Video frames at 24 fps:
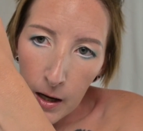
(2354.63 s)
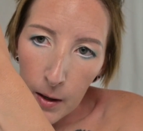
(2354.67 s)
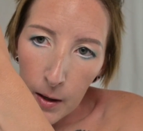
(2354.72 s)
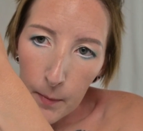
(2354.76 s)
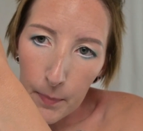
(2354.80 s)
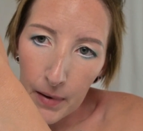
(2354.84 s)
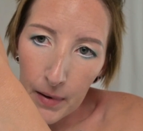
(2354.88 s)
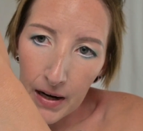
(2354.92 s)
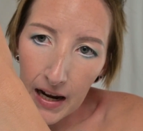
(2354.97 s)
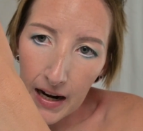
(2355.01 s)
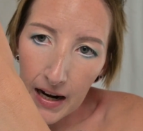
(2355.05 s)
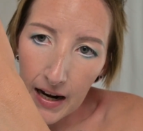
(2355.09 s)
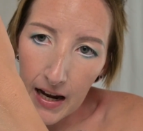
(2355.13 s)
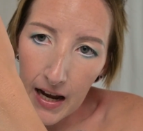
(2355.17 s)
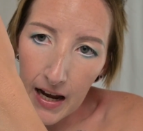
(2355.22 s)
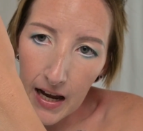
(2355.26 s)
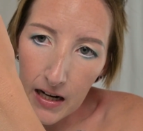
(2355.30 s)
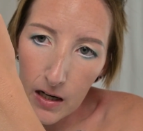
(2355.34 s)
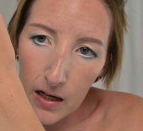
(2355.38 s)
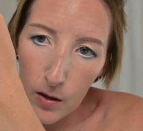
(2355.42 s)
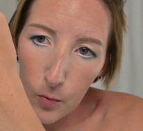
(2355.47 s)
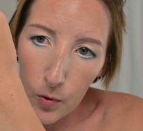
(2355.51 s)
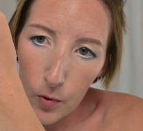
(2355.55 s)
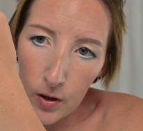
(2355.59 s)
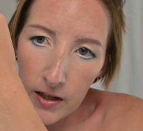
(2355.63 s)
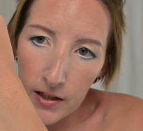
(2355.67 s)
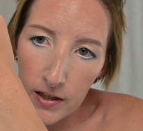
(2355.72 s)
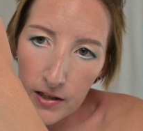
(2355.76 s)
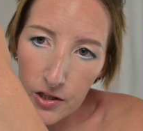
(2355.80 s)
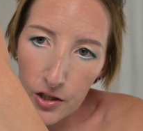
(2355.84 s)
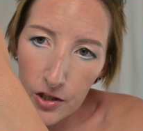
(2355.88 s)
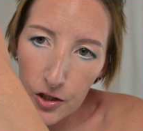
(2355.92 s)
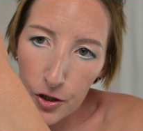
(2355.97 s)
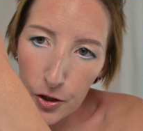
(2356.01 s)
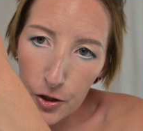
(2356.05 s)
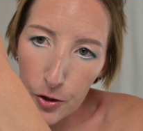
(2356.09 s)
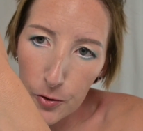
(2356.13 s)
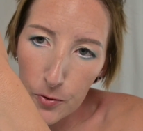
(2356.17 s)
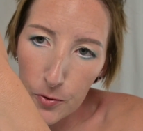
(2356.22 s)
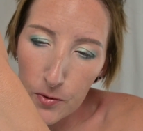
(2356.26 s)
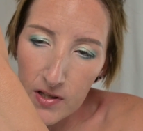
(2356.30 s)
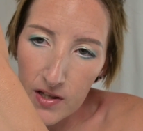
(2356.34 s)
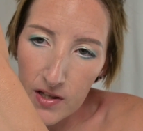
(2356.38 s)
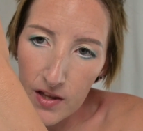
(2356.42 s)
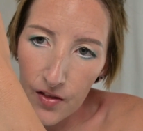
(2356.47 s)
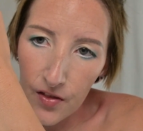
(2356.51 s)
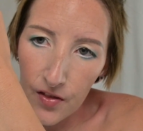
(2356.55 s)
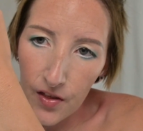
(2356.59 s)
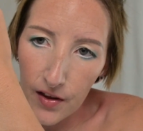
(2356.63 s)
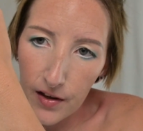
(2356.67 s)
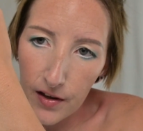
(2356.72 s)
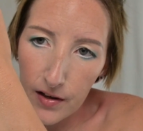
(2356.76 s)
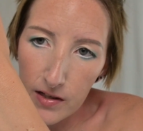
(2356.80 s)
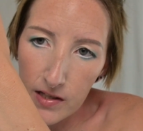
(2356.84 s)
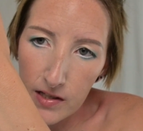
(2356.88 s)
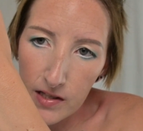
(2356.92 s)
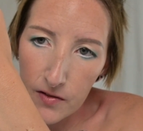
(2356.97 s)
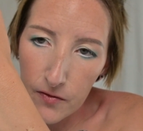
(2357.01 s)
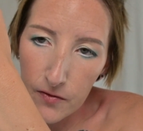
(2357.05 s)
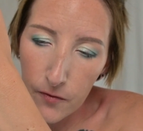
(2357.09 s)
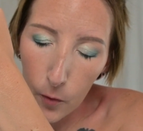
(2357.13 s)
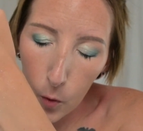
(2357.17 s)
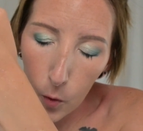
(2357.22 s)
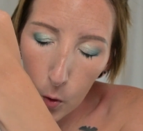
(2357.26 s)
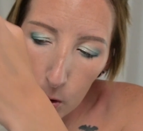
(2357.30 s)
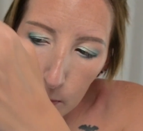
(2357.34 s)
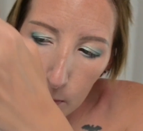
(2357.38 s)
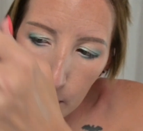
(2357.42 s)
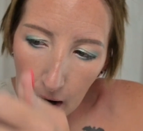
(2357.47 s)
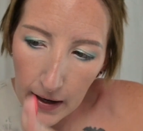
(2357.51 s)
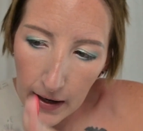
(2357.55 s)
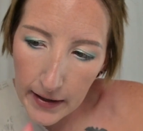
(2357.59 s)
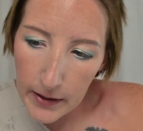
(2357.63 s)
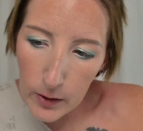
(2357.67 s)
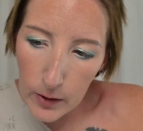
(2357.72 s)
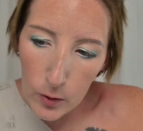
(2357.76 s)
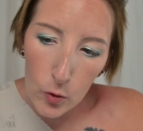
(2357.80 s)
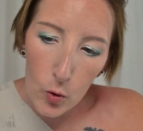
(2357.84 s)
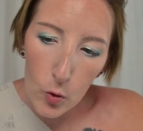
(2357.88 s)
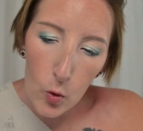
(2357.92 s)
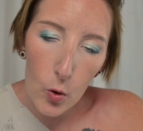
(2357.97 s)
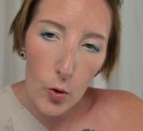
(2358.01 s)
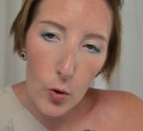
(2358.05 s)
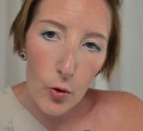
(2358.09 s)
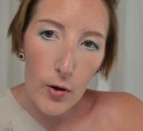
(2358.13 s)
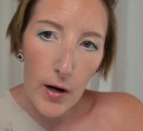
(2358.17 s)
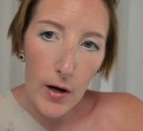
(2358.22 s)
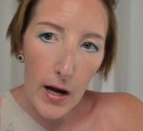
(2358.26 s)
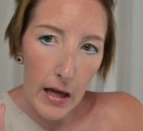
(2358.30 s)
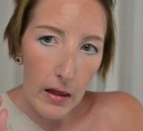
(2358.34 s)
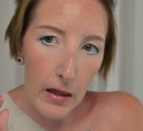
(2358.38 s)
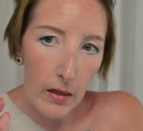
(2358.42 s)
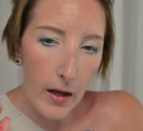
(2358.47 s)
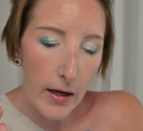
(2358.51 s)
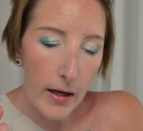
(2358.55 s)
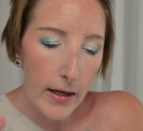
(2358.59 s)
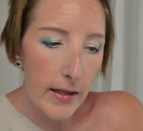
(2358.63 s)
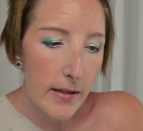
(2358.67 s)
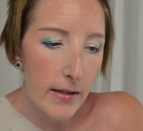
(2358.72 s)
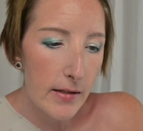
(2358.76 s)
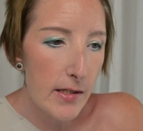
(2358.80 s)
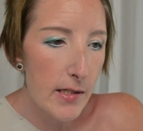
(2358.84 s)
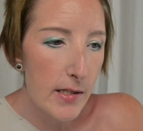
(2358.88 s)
but I kind of wanted to use this for my inner corner highlight.